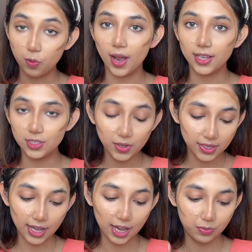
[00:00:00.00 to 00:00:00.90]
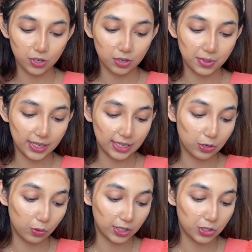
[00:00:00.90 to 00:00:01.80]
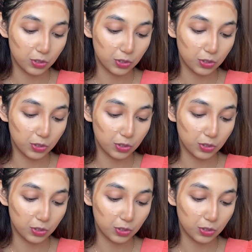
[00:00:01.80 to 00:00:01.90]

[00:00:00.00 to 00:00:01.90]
While doing that, we're going to be going